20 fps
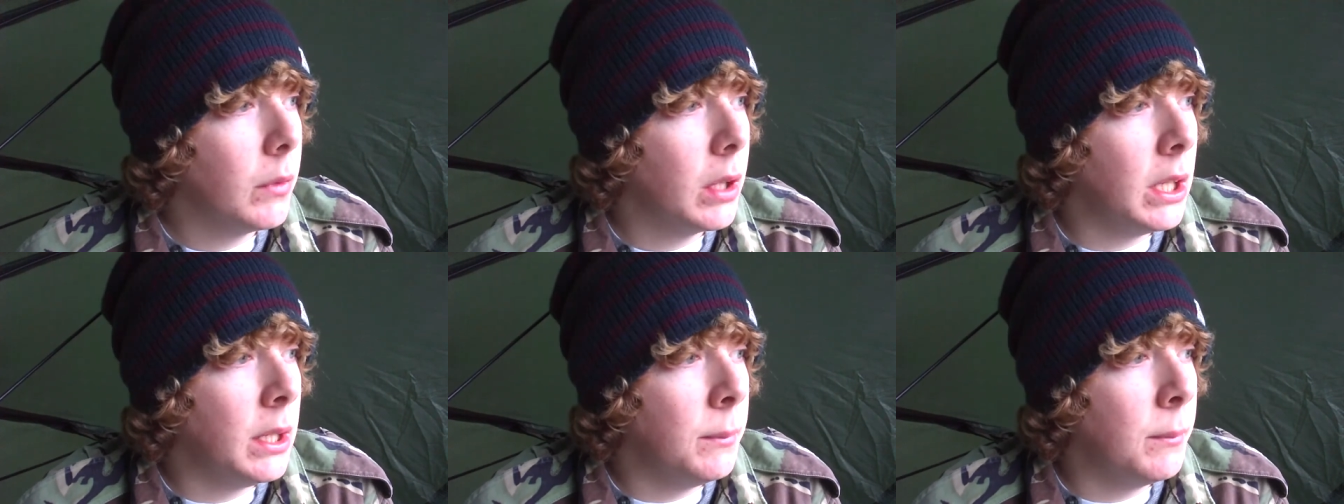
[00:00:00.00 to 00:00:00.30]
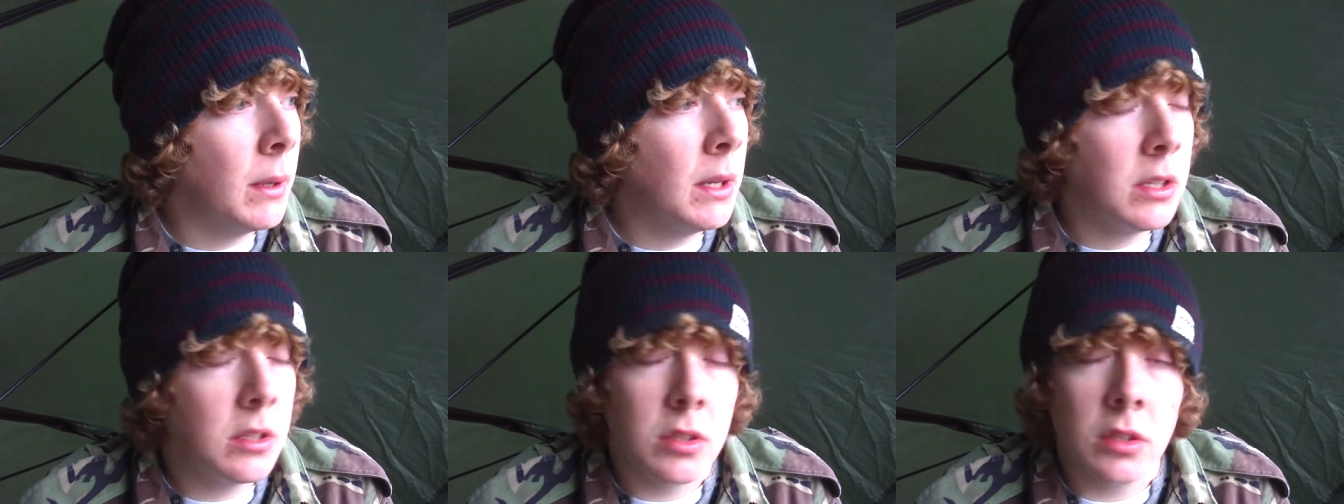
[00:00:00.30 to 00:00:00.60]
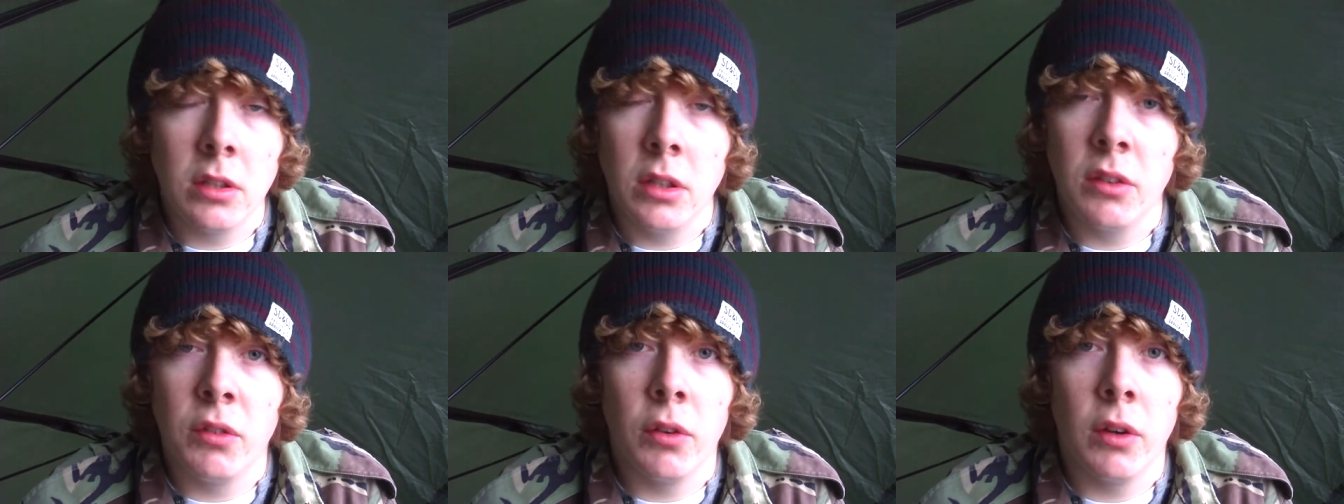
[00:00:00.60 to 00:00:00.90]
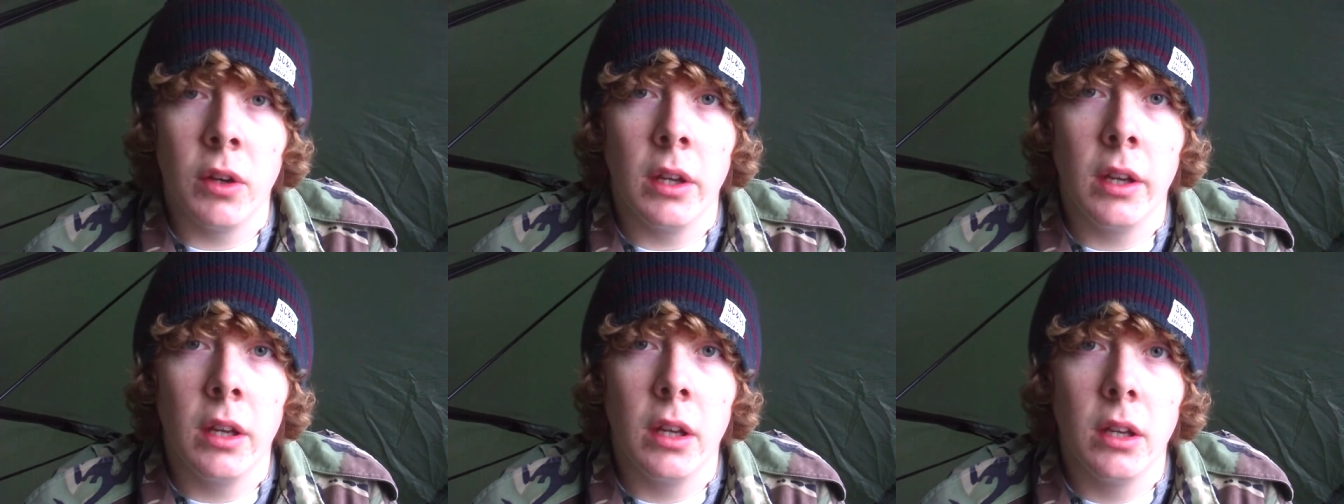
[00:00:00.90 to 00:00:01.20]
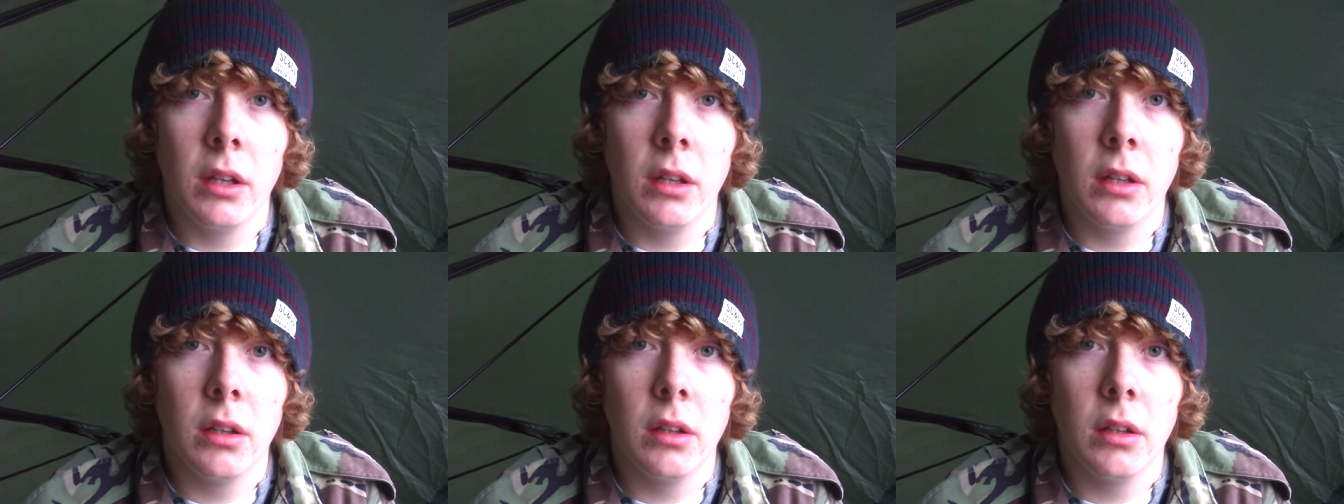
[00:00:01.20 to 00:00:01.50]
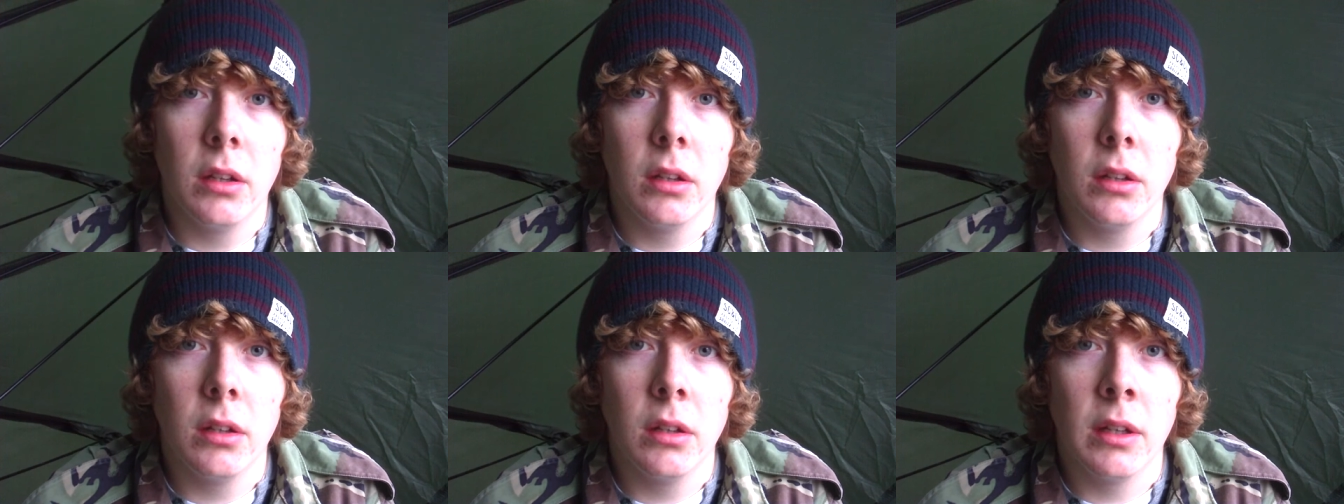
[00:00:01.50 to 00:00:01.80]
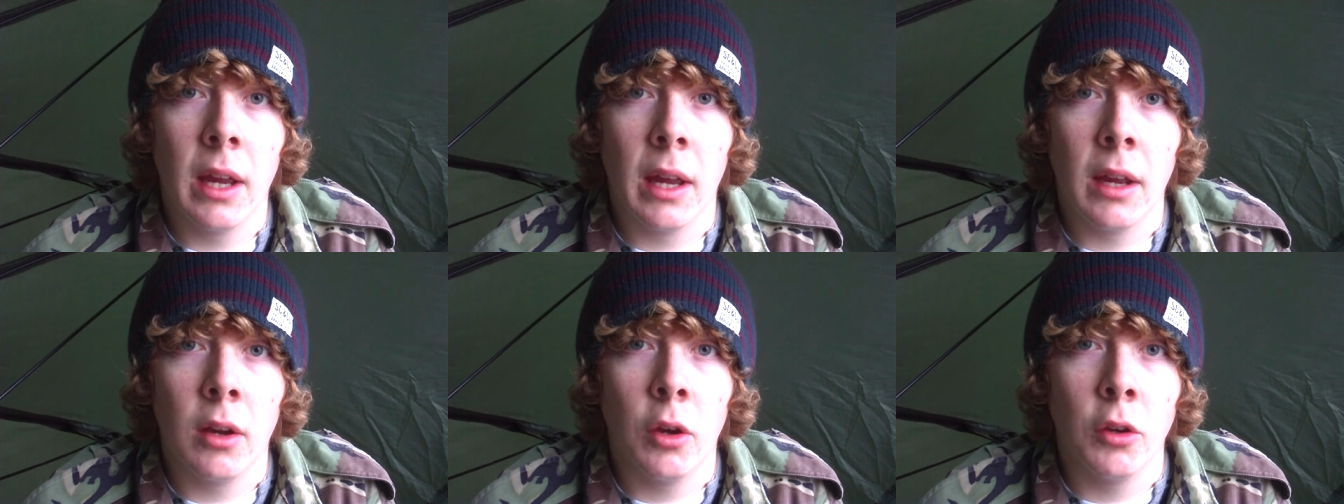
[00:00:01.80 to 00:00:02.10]
he mentioned if I
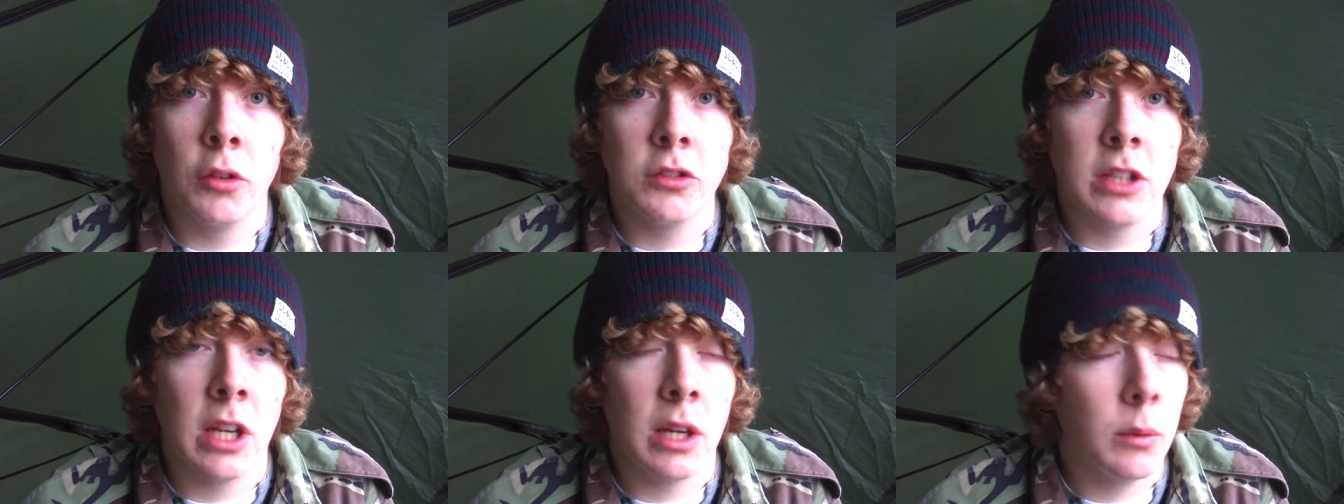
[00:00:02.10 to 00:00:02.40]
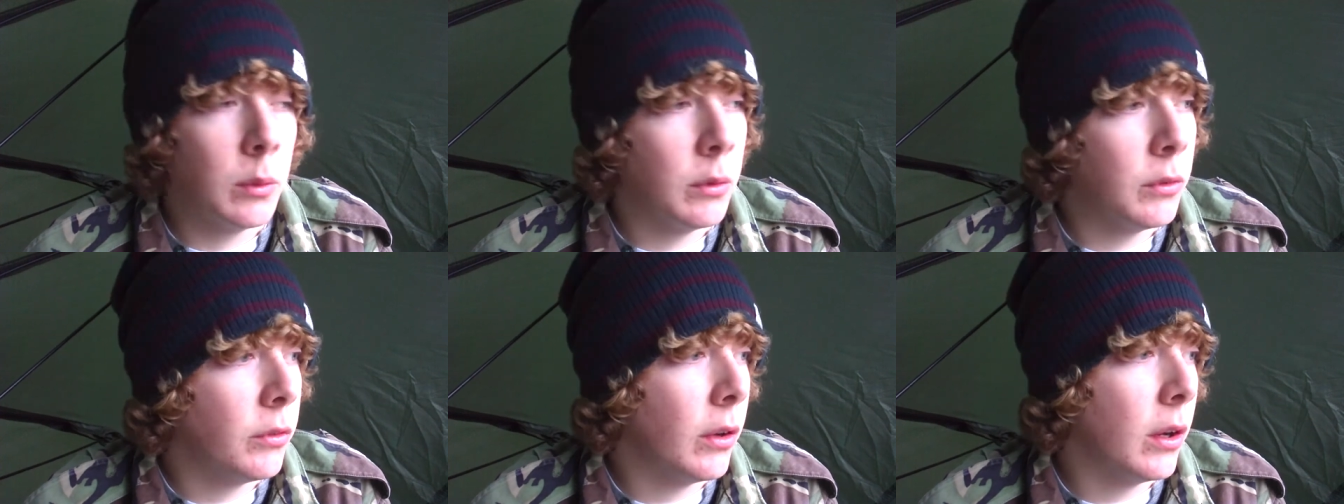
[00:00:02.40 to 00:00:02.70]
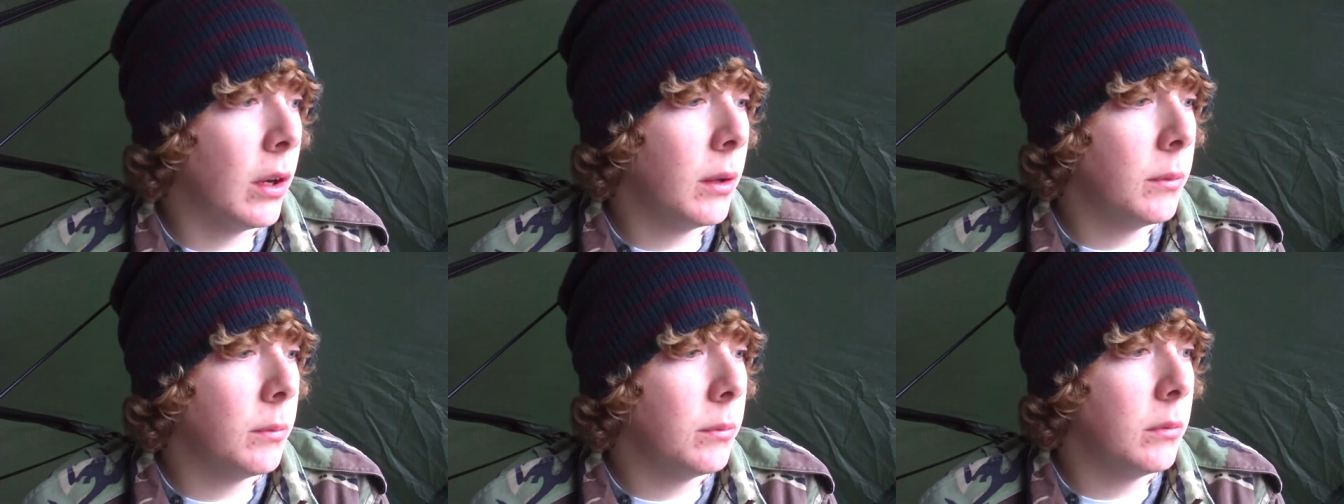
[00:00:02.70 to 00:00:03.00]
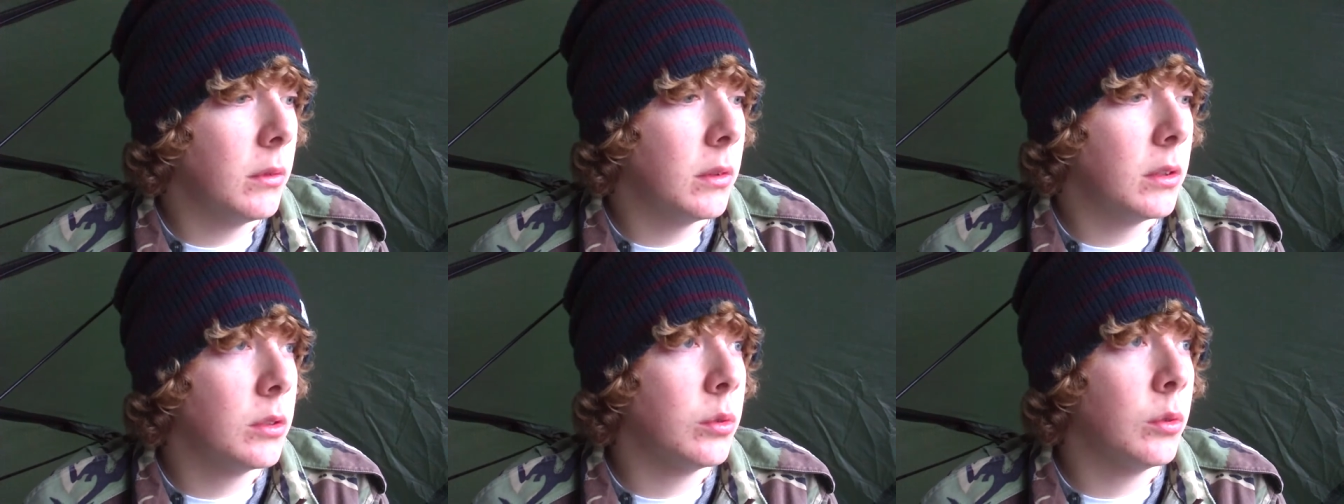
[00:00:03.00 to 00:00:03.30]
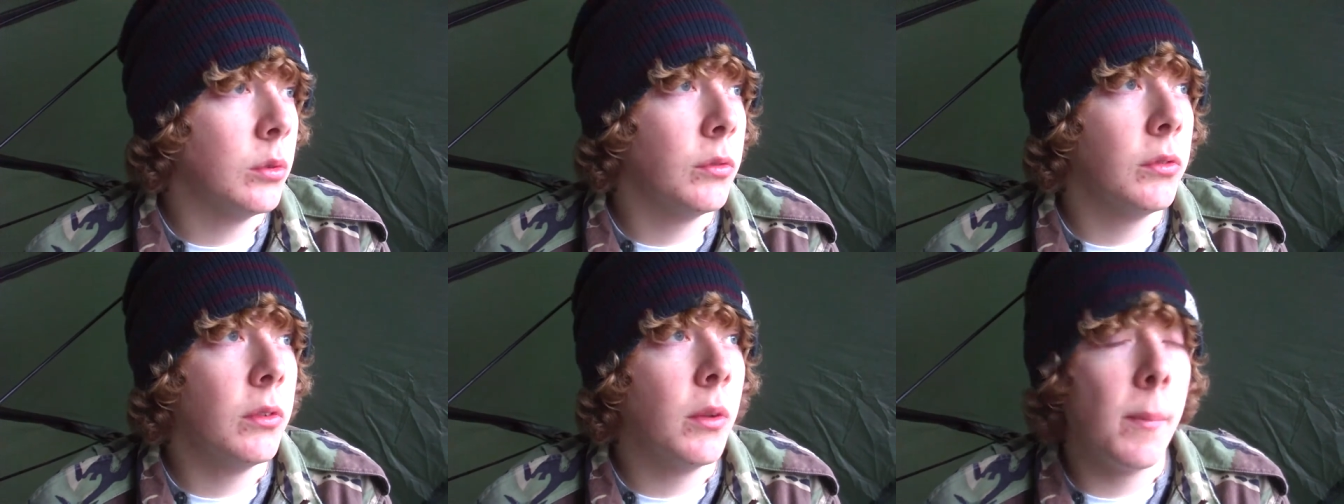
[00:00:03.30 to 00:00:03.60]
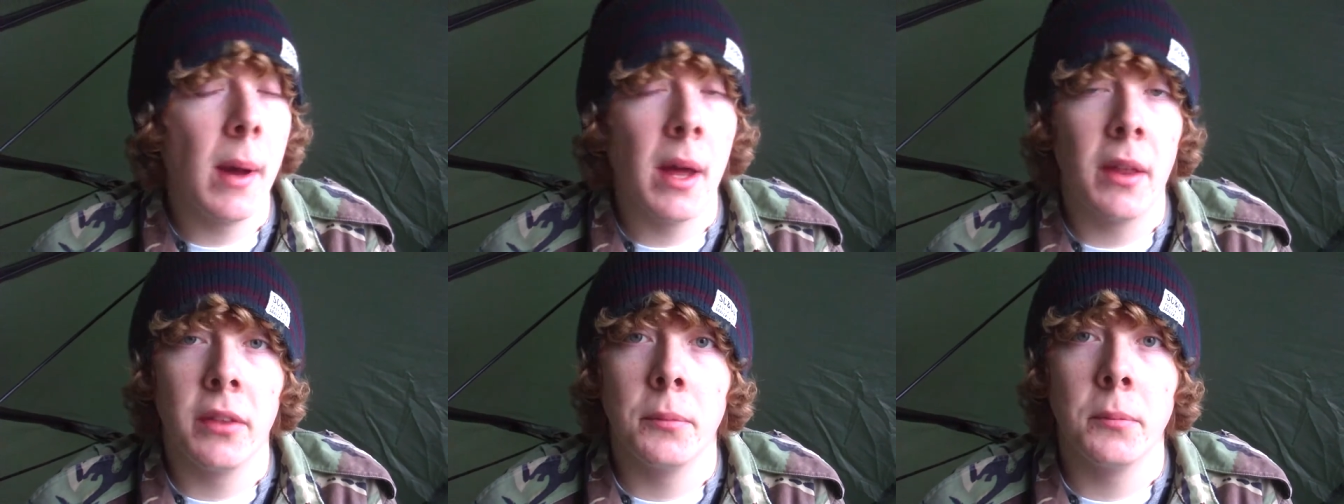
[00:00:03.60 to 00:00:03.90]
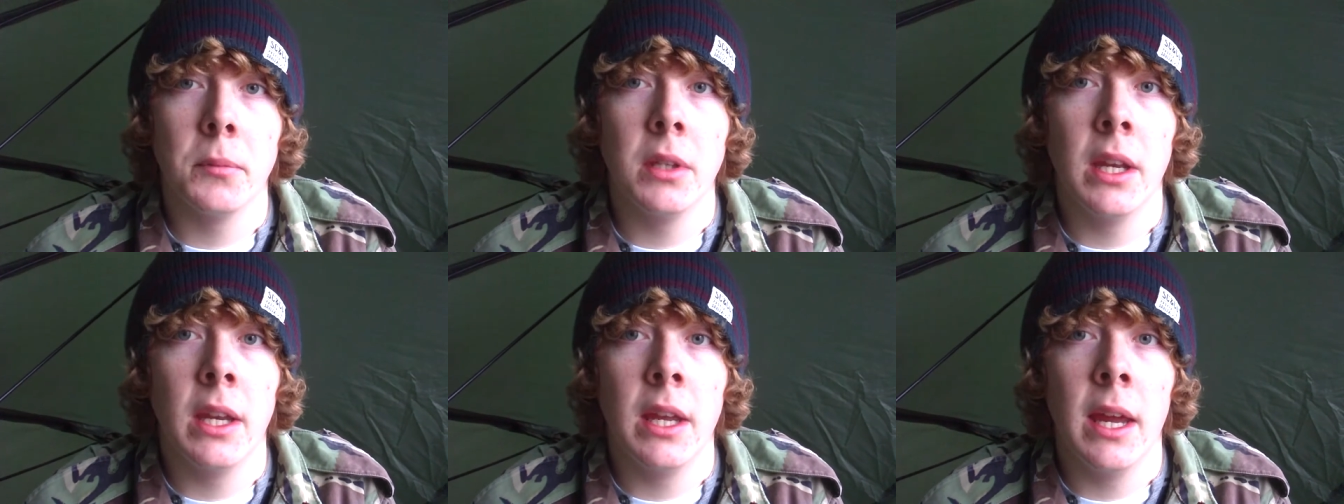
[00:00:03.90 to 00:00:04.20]
get in contact with uh, sort of the
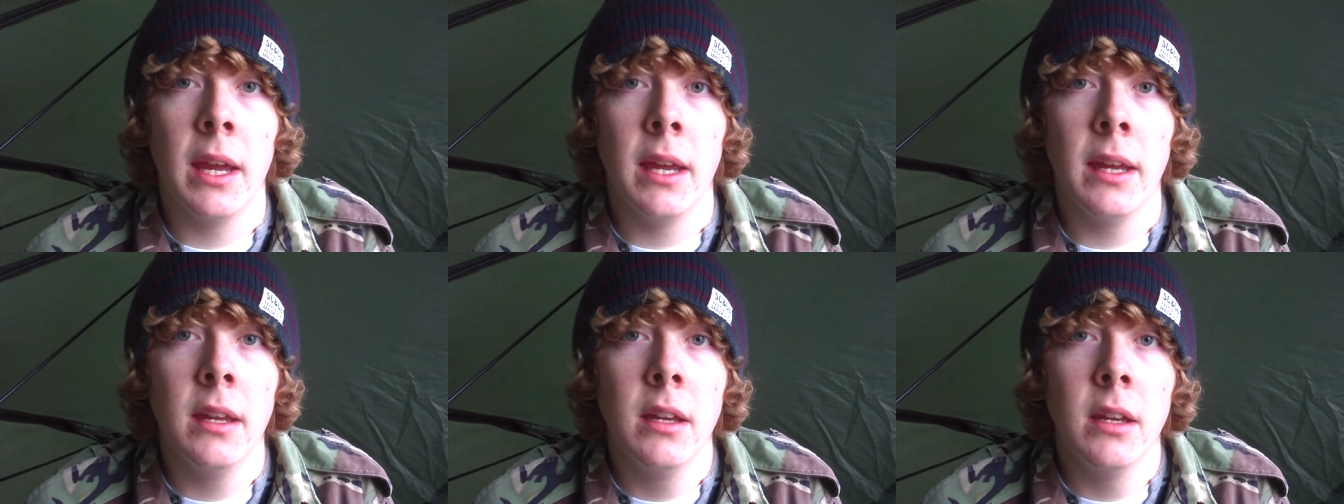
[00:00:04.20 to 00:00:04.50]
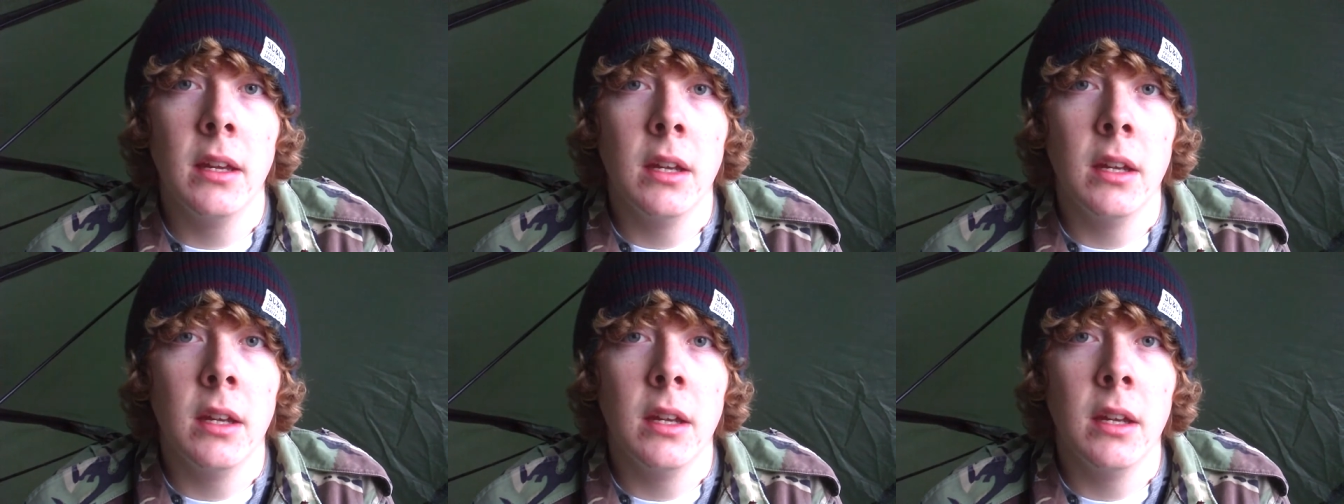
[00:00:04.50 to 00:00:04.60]
Bathampton